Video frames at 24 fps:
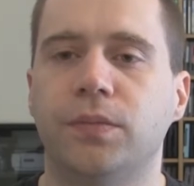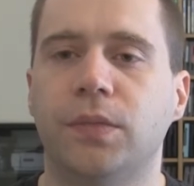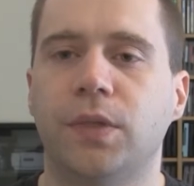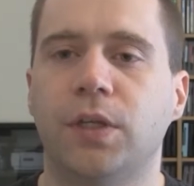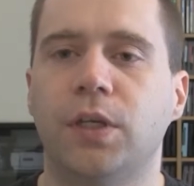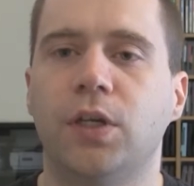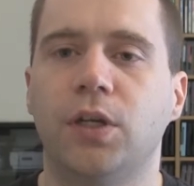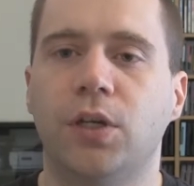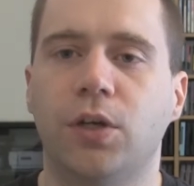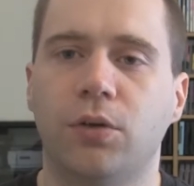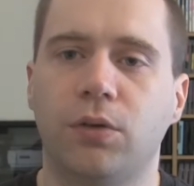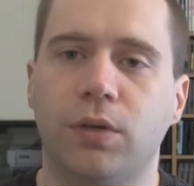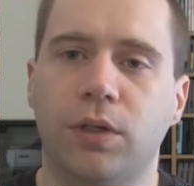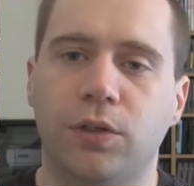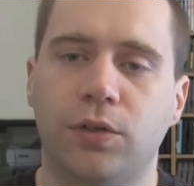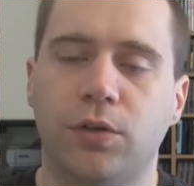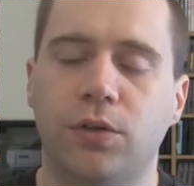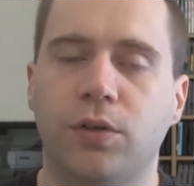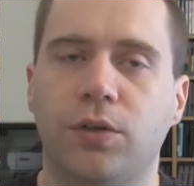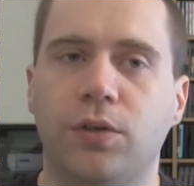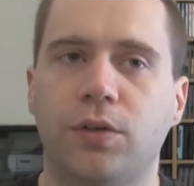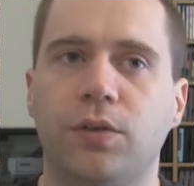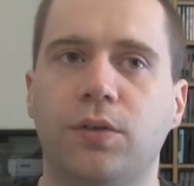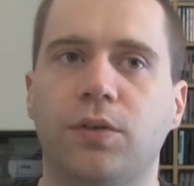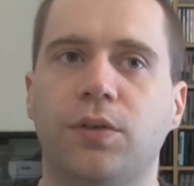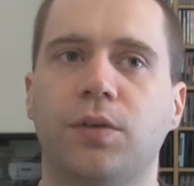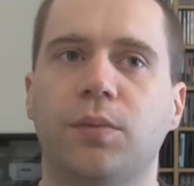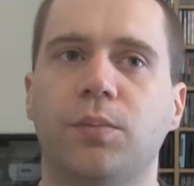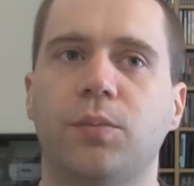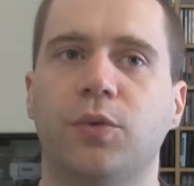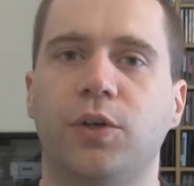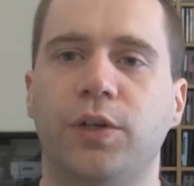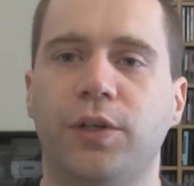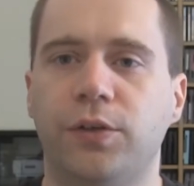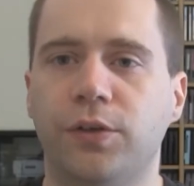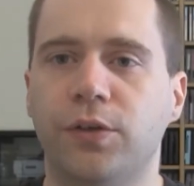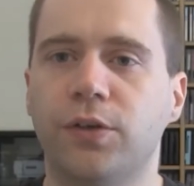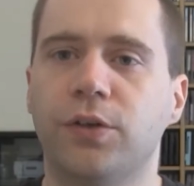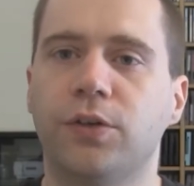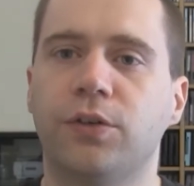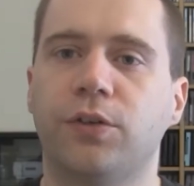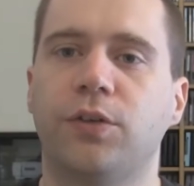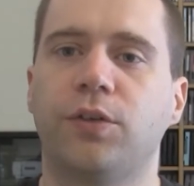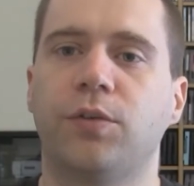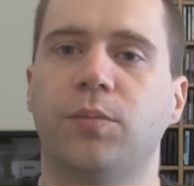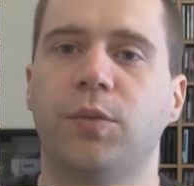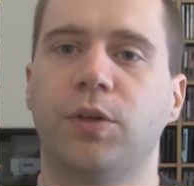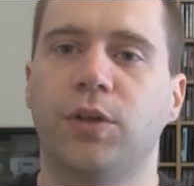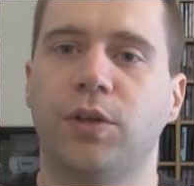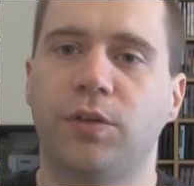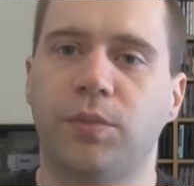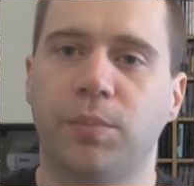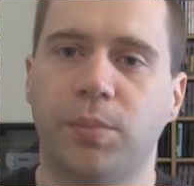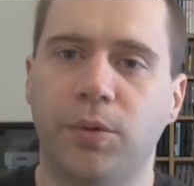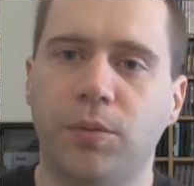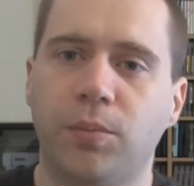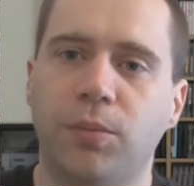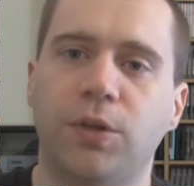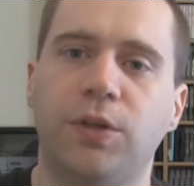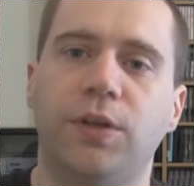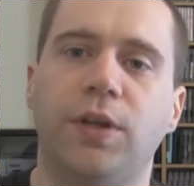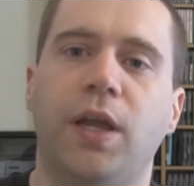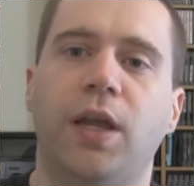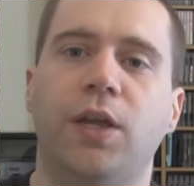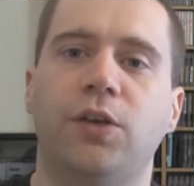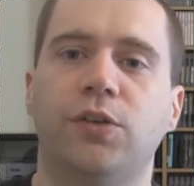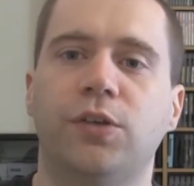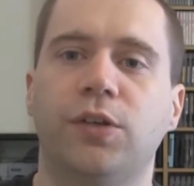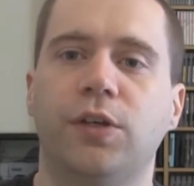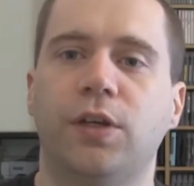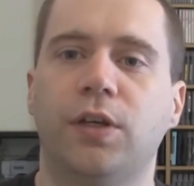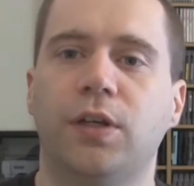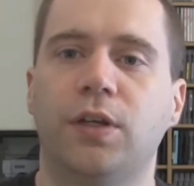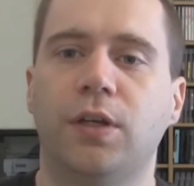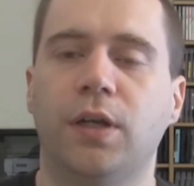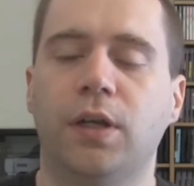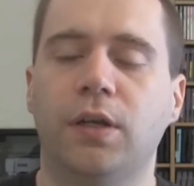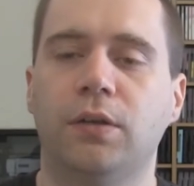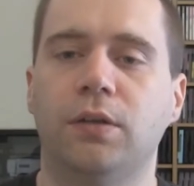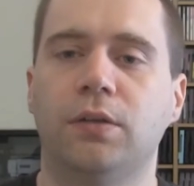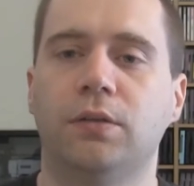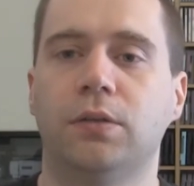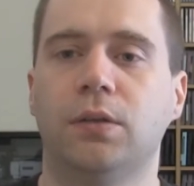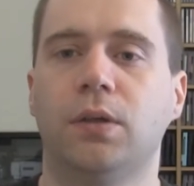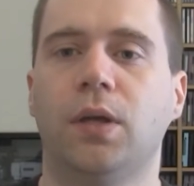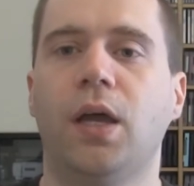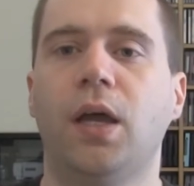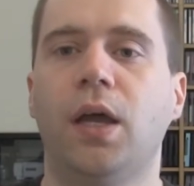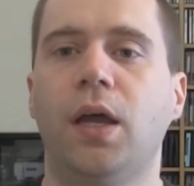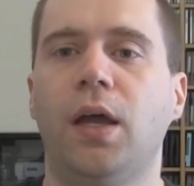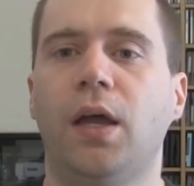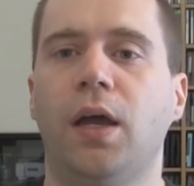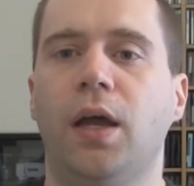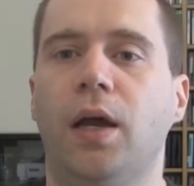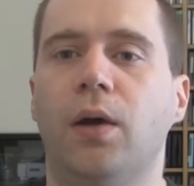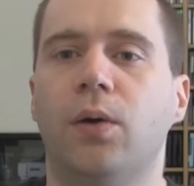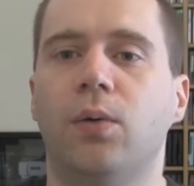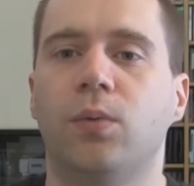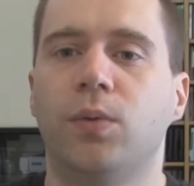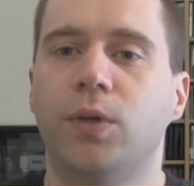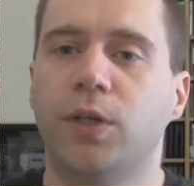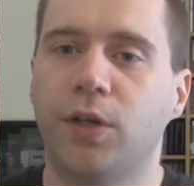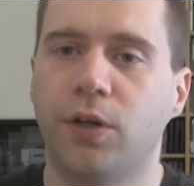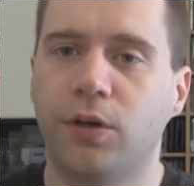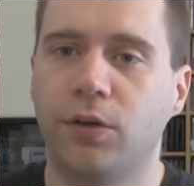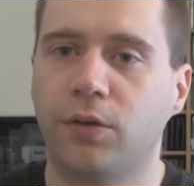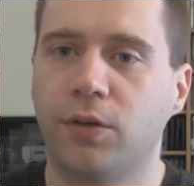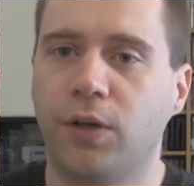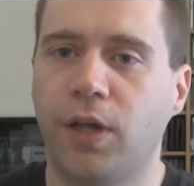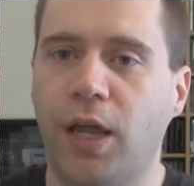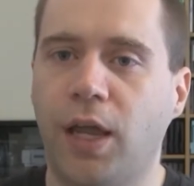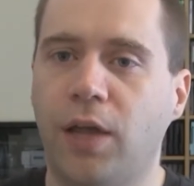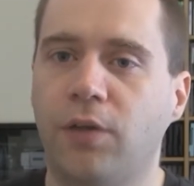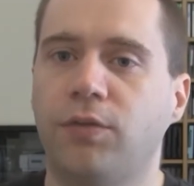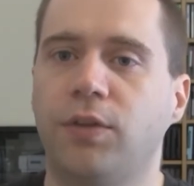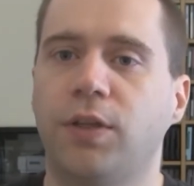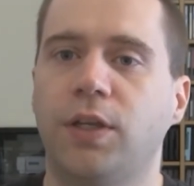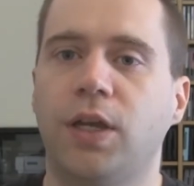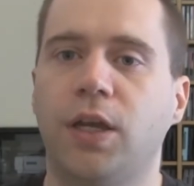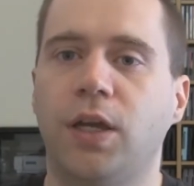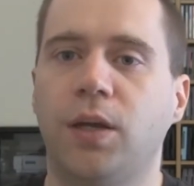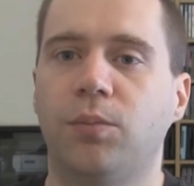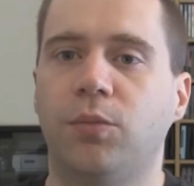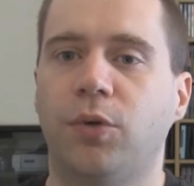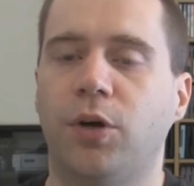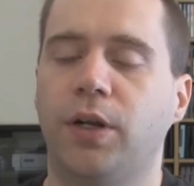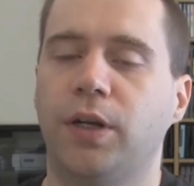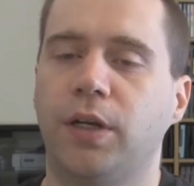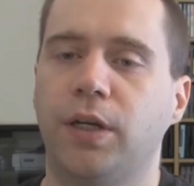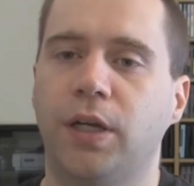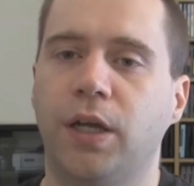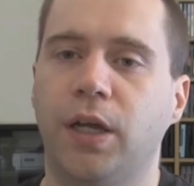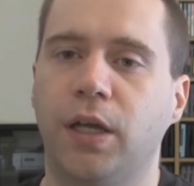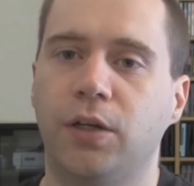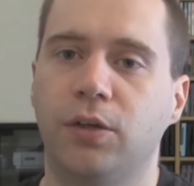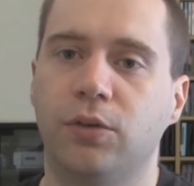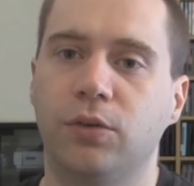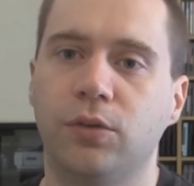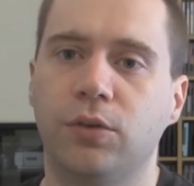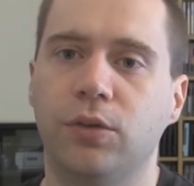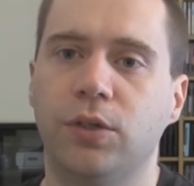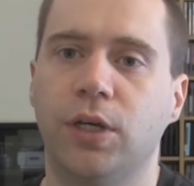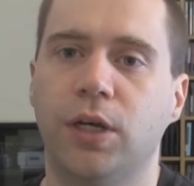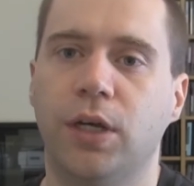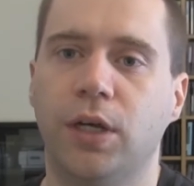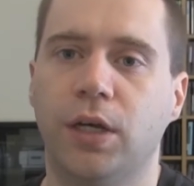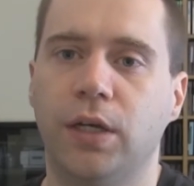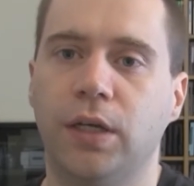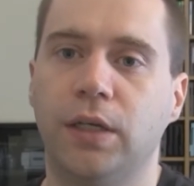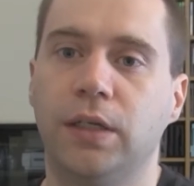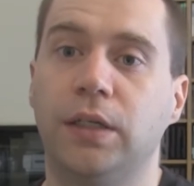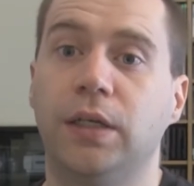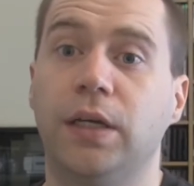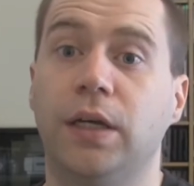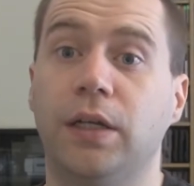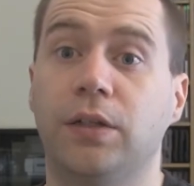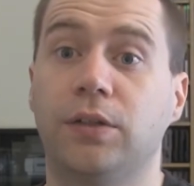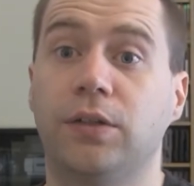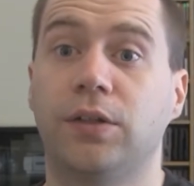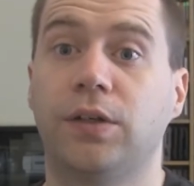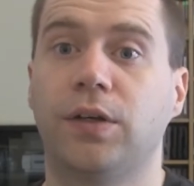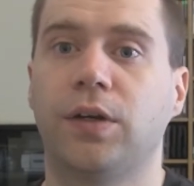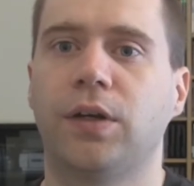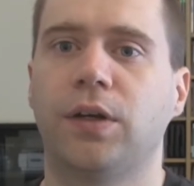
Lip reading: it took some research, some experimentation, and we don't have the game running on Ouya yet.